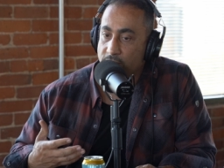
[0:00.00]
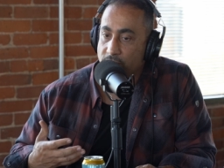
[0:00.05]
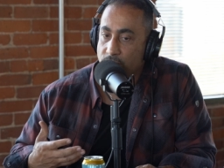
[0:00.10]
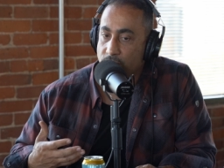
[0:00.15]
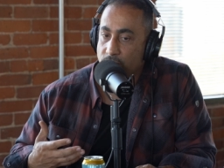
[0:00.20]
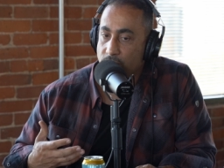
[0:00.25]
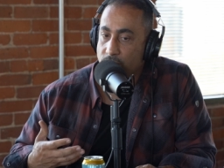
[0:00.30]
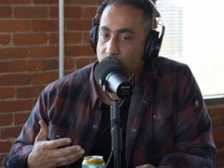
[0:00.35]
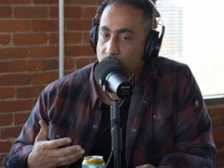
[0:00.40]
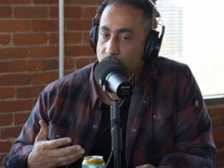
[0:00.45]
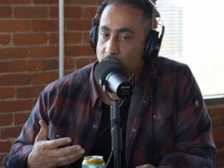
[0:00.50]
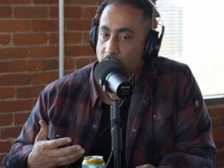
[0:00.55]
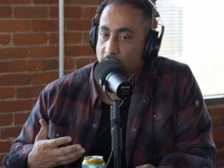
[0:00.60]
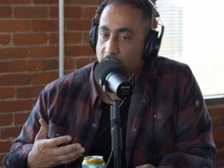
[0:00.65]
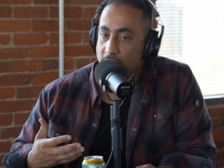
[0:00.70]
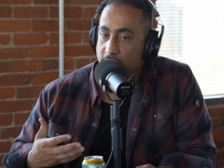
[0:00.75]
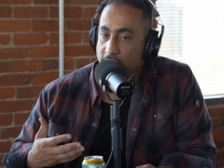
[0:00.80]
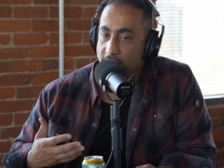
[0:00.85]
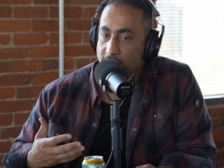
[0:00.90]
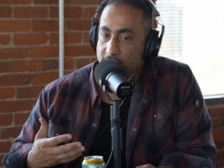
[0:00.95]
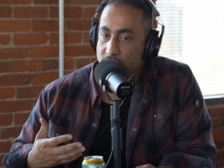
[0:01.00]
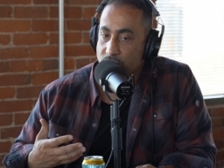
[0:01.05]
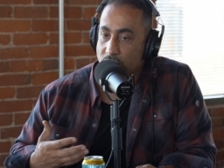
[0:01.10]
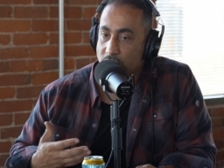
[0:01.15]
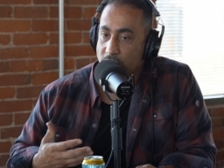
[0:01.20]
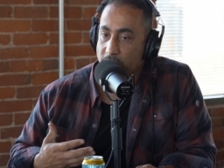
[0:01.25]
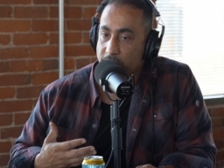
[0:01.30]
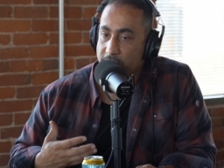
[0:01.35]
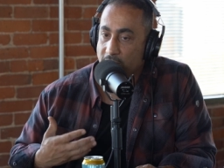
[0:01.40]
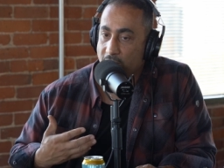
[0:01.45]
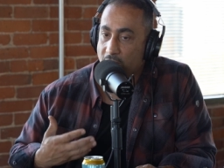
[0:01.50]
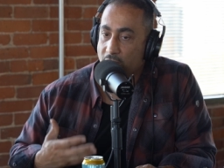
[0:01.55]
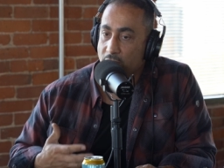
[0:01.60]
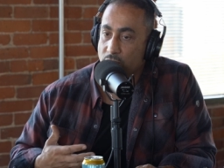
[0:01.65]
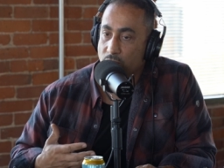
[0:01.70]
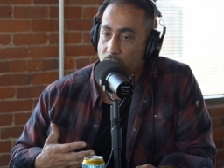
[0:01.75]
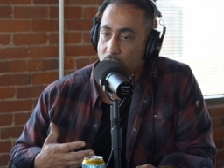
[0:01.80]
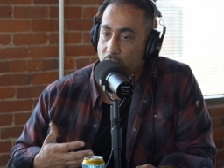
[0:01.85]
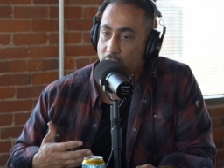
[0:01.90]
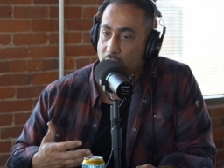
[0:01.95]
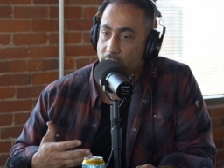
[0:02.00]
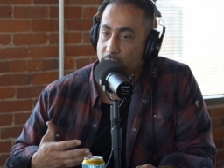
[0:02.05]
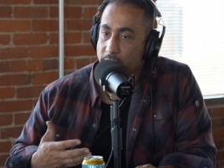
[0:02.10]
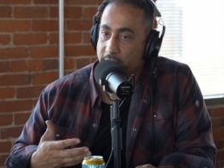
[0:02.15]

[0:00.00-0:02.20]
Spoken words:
knew that it's going to be hard work.